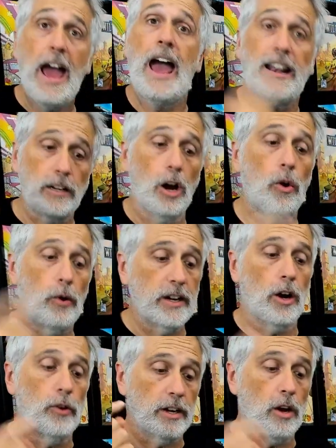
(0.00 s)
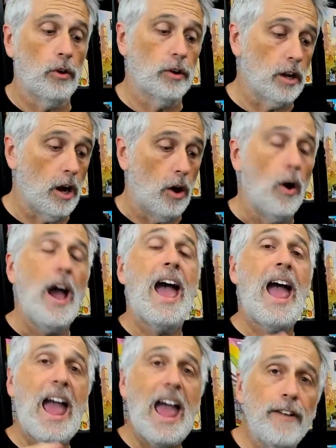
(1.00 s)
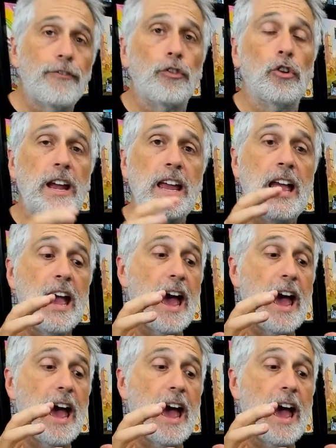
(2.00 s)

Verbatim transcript: and go and go and go and go. Every